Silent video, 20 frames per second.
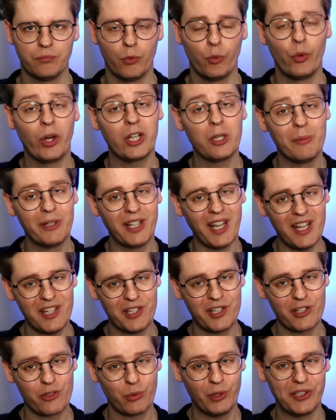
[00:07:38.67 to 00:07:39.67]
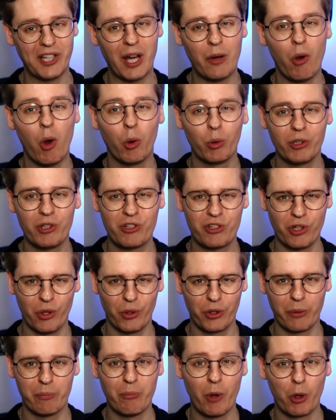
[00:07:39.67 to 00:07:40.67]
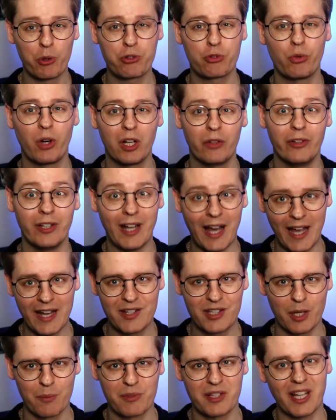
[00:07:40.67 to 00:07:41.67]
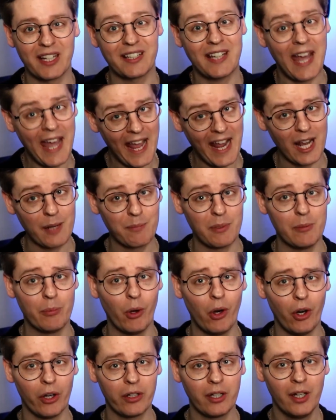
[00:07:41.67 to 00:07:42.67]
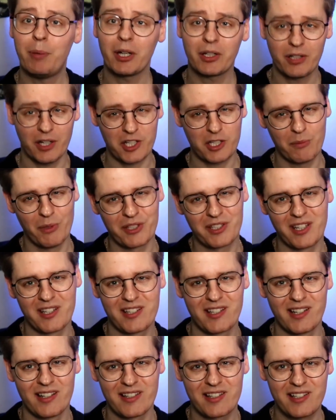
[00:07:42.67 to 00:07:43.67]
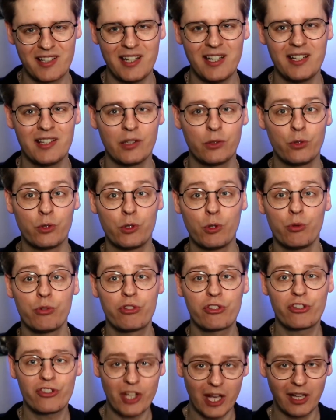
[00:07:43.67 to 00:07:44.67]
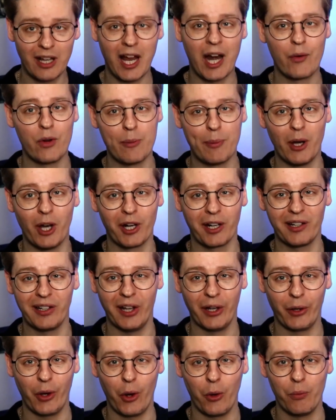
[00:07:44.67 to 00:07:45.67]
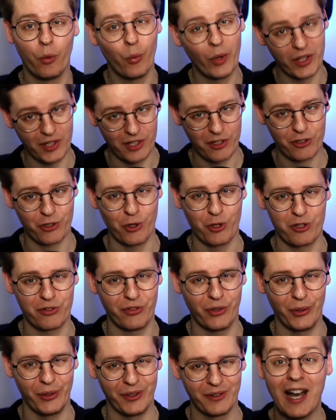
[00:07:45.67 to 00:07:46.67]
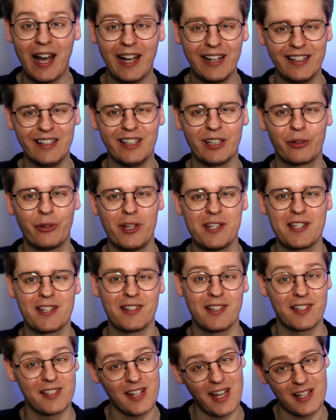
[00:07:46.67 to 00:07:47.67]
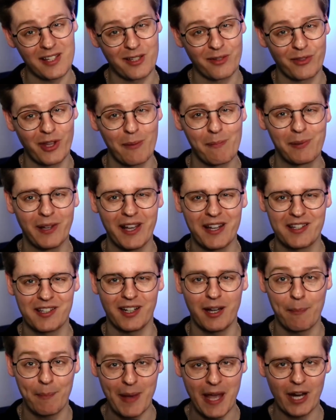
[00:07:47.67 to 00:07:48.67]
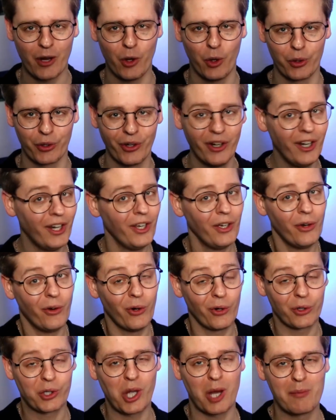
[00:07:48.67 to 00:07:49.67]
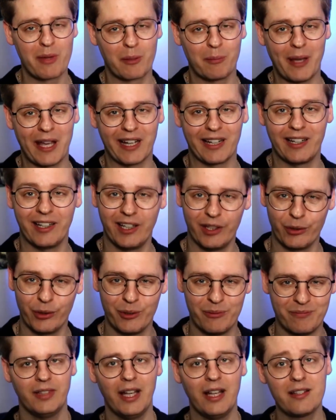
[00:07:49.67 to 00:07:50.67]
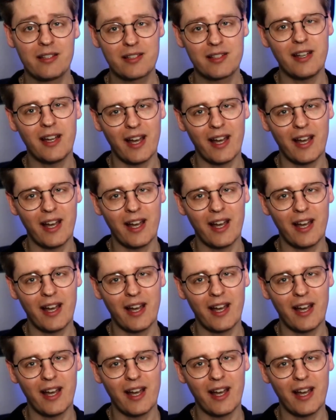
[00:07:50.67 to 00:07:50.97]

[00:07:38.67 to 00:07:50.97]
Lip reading: Recommendations will now only show the most relevant items that can be bought, but customers can still see that you do sell Harry Potter Lego when they search for it, highly increasing the chance of them placing a back order or coming back later. As the